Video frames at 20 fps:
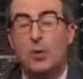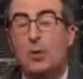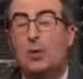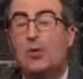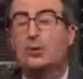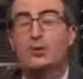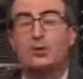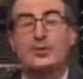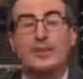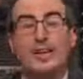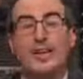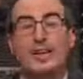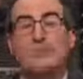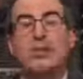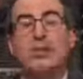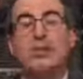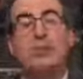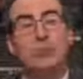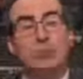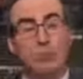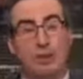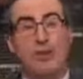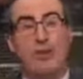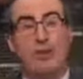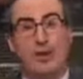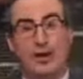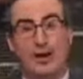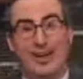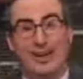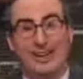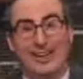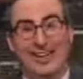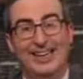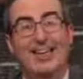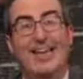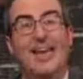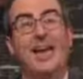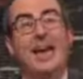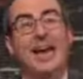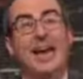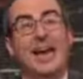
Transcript: which seemed pretty likely.